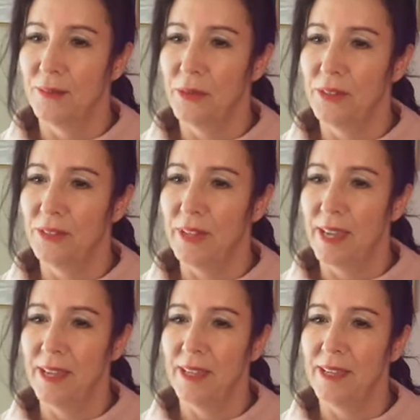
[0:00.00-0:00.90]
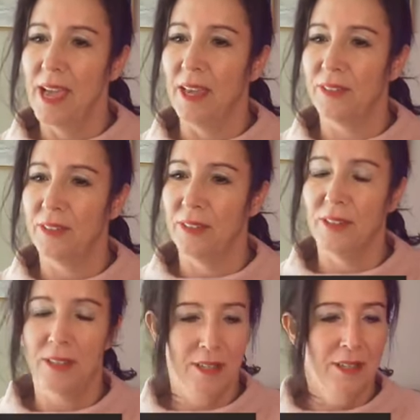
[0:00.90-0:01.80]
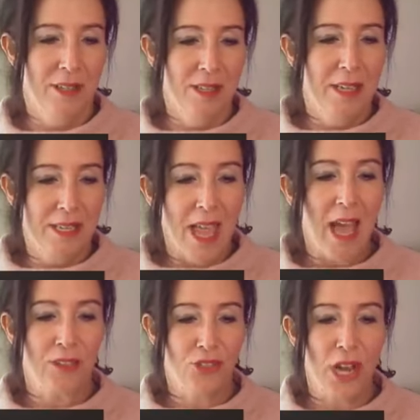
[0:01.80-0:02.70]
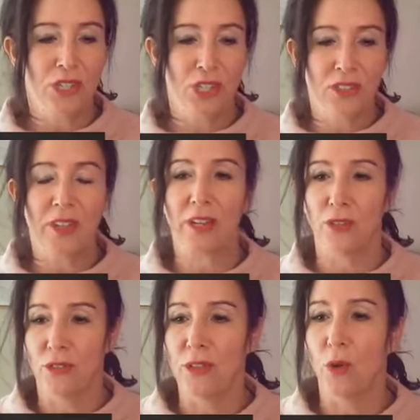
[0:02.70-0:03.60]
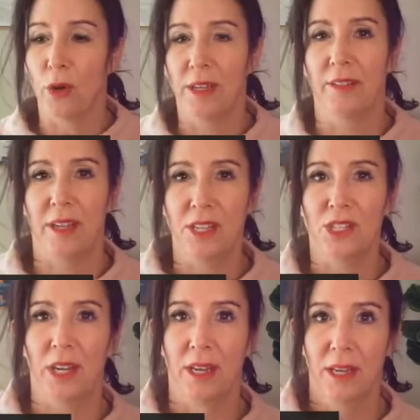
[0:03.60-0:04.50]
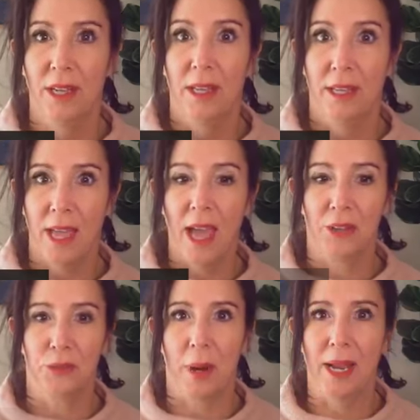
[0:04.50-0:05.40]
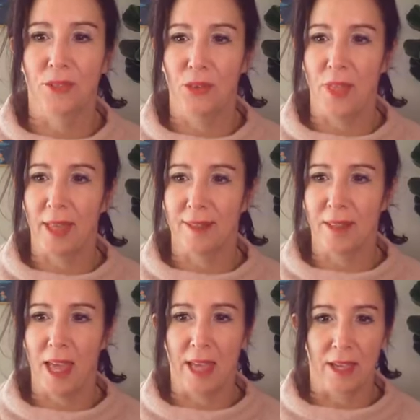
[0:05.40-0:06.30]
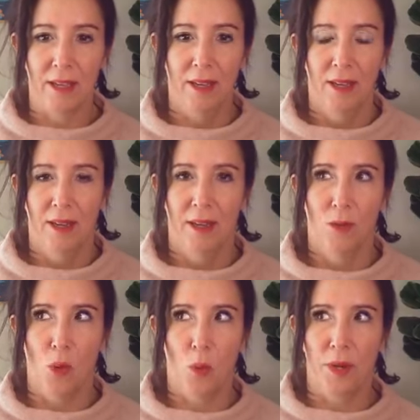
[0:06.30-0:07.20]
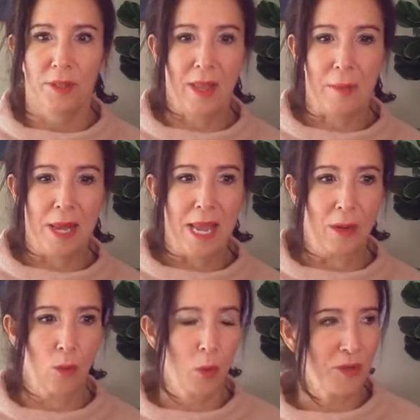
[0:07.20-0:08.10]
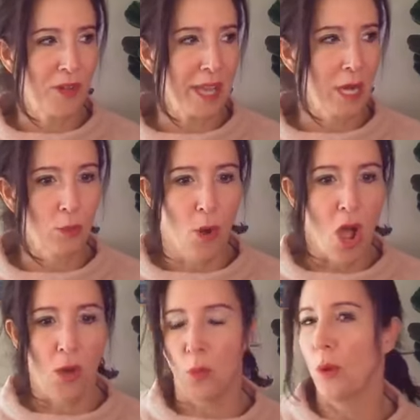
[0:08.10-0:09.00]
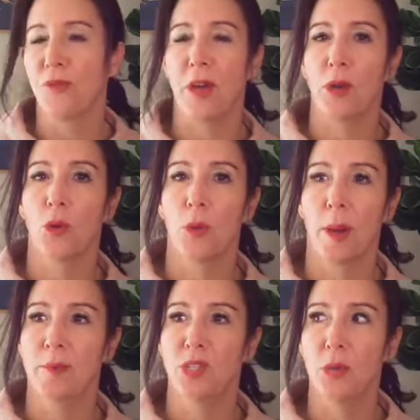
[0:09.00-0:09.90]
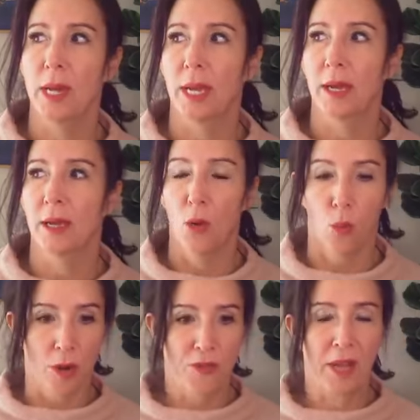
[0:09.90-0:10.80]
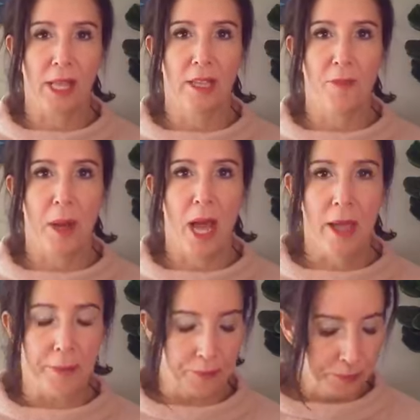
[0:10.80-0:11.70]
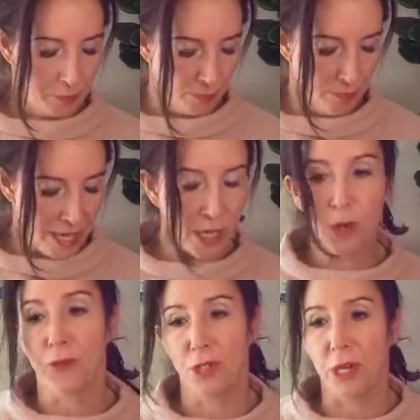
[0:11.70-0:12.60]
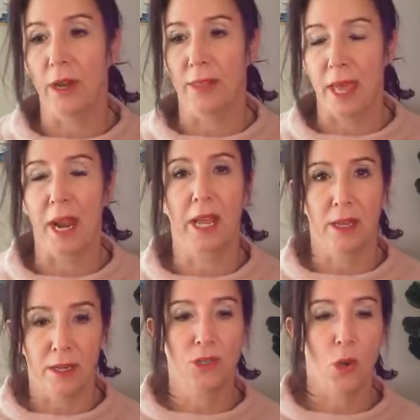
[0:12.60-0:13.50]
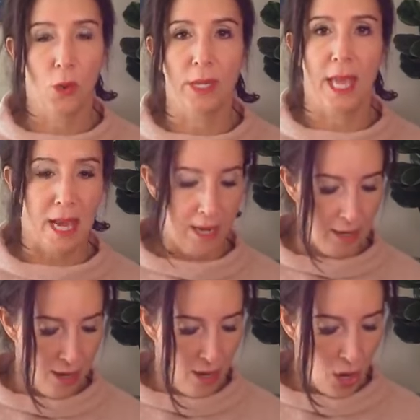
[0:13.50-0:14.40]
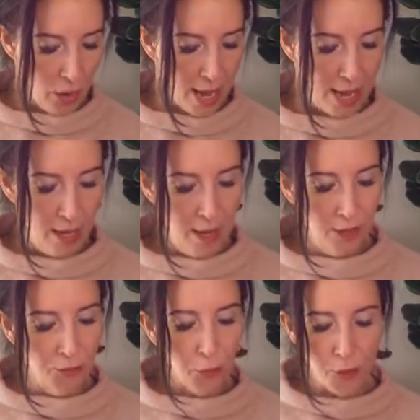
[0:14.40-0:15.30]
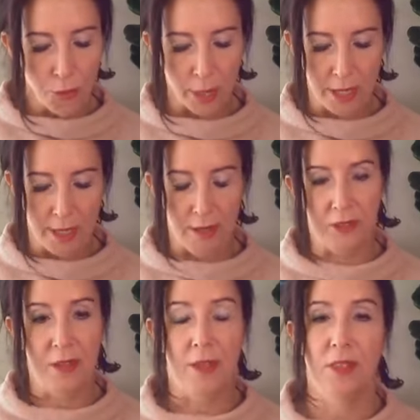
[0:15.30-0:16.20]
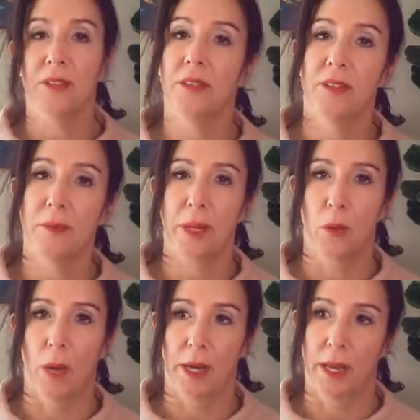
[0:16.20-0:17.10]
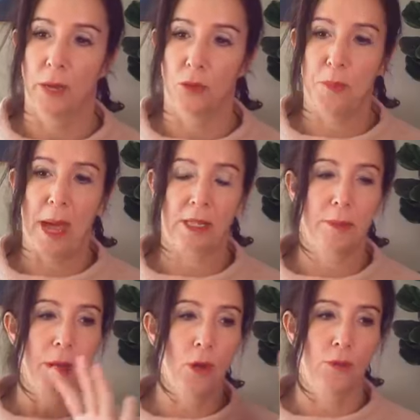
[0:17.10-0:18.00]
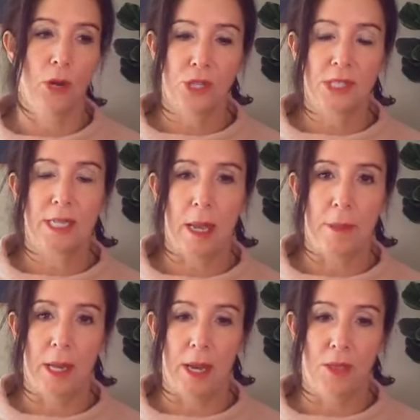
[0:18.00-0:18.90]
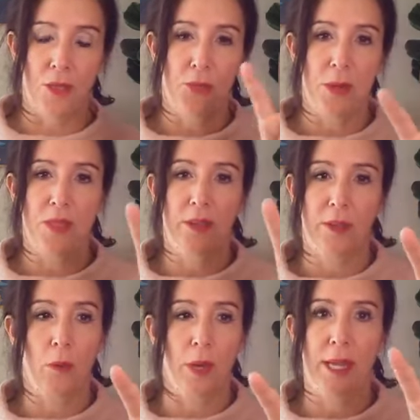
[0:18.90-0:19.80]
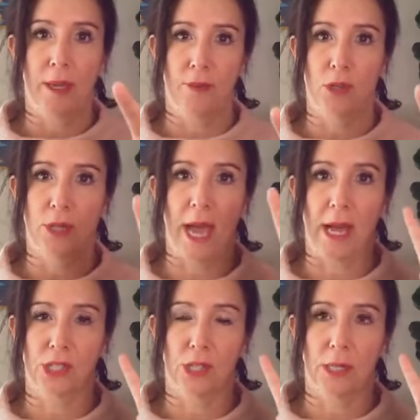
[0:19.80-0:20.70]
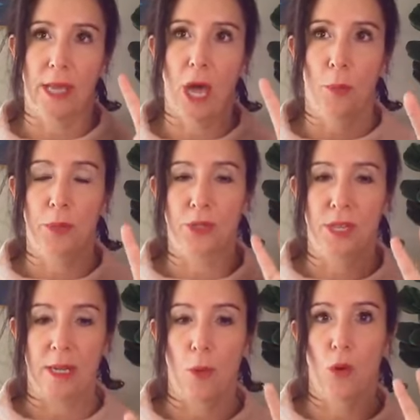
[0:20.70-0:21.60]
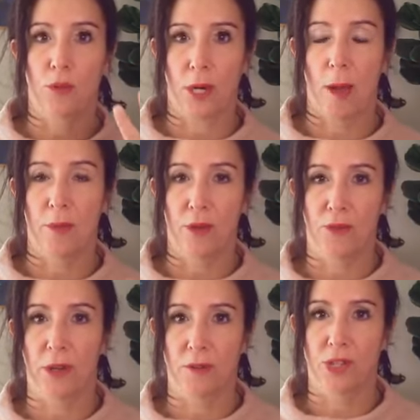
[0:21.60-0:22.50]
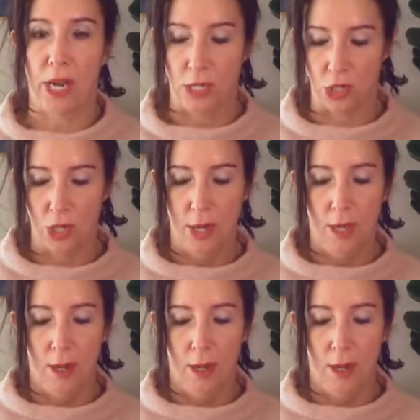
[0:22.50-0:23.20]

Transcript: What did it say? Yes, Yes, changing sectors in the organization. Yes, right? So that's like, well, what does that mean? Well, what if I get it wrong? Well, what if I don't know what I'm doing? What if I get left behind? Thank you for sharing that. I totally get it. Okay, the fourth one is, and this is the big one and goes back to my overarching statement and the three things I want to give you to actually help your team overcome their fear of change.